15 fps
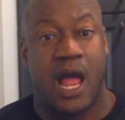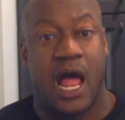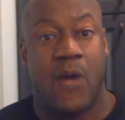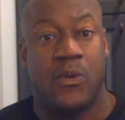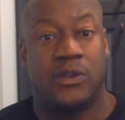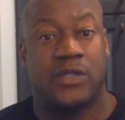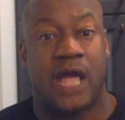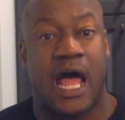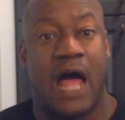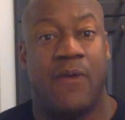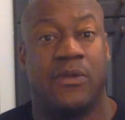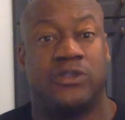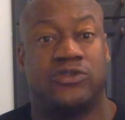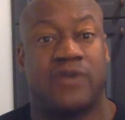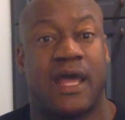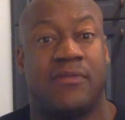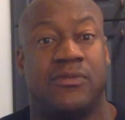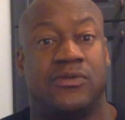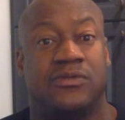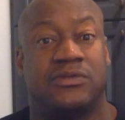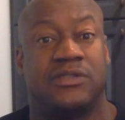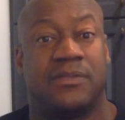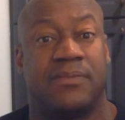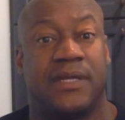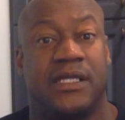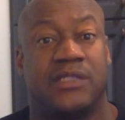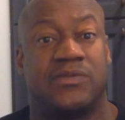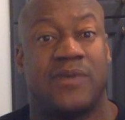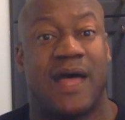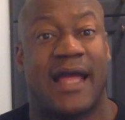would try to move
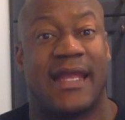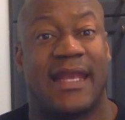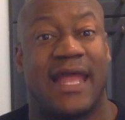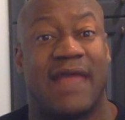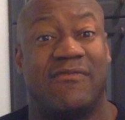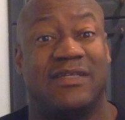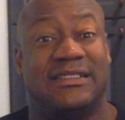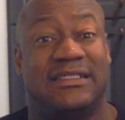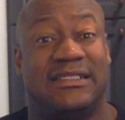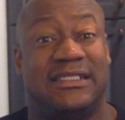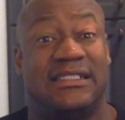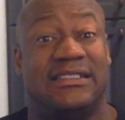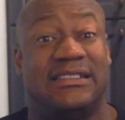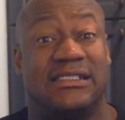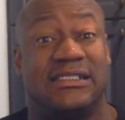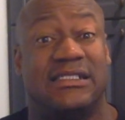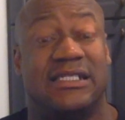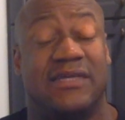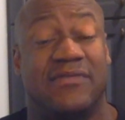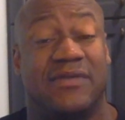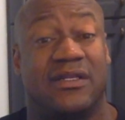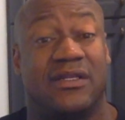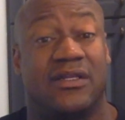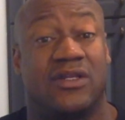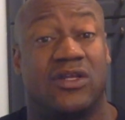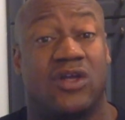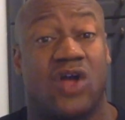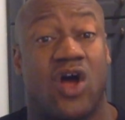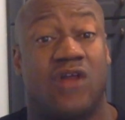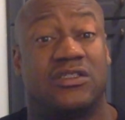someplace where I could have a decent living.
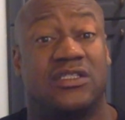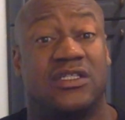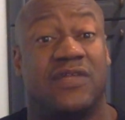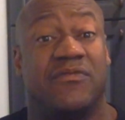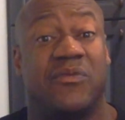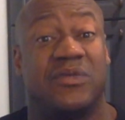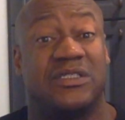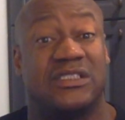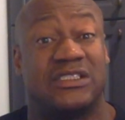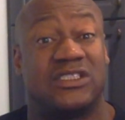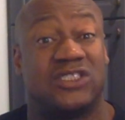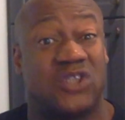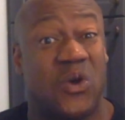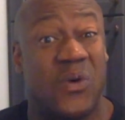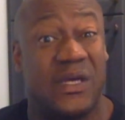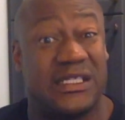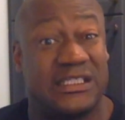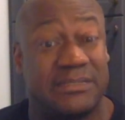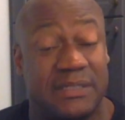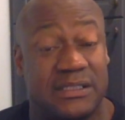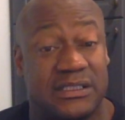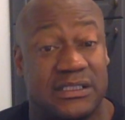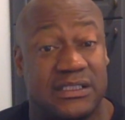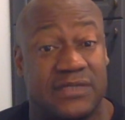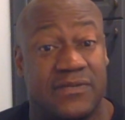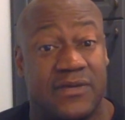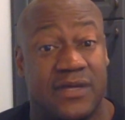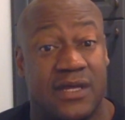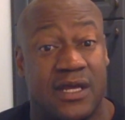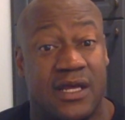Cost of living wasn't so
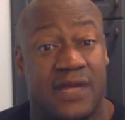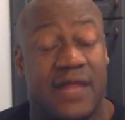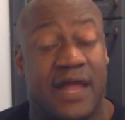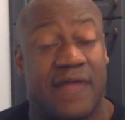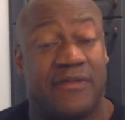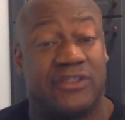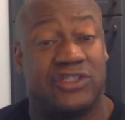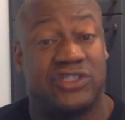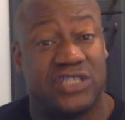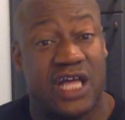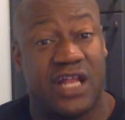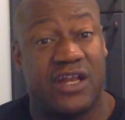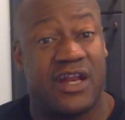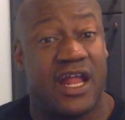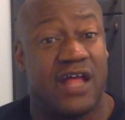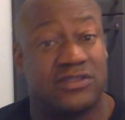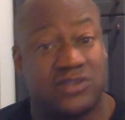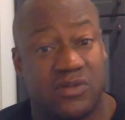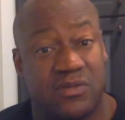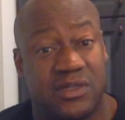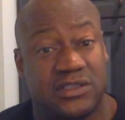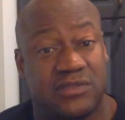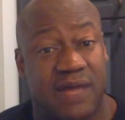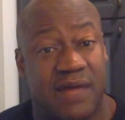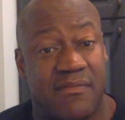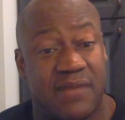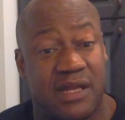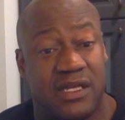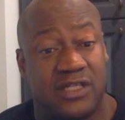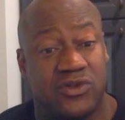expensive that I was shelling out so much of my
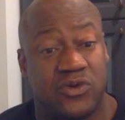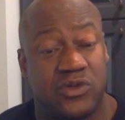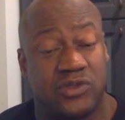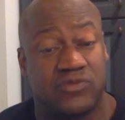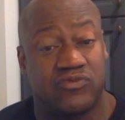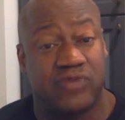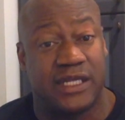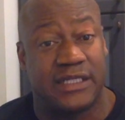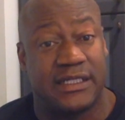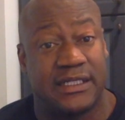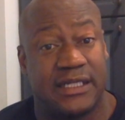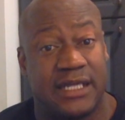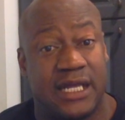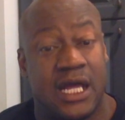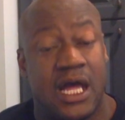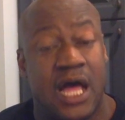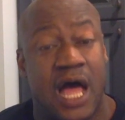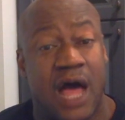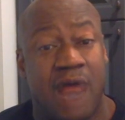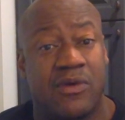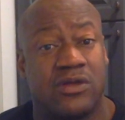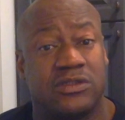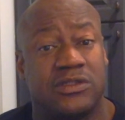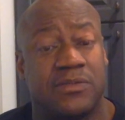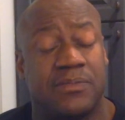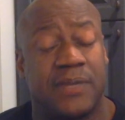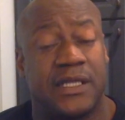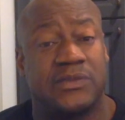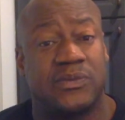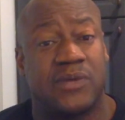money towards rent. I would go
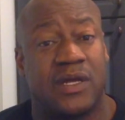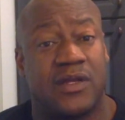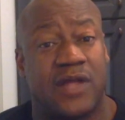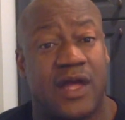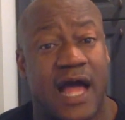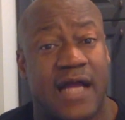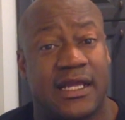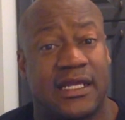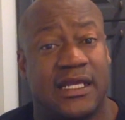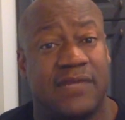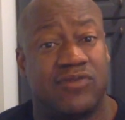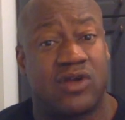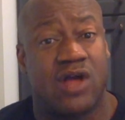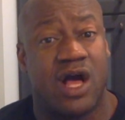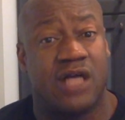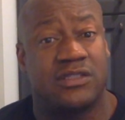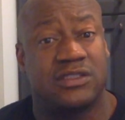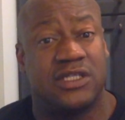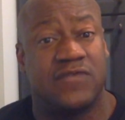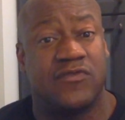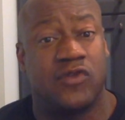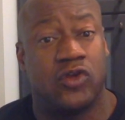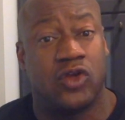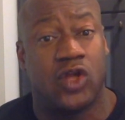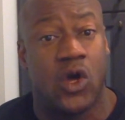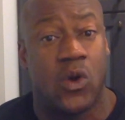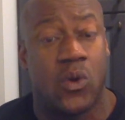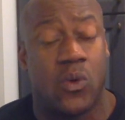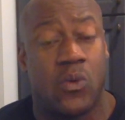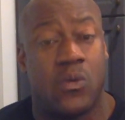someplace where I can keep the cost of living
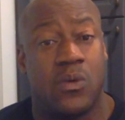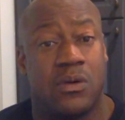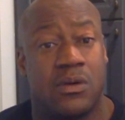low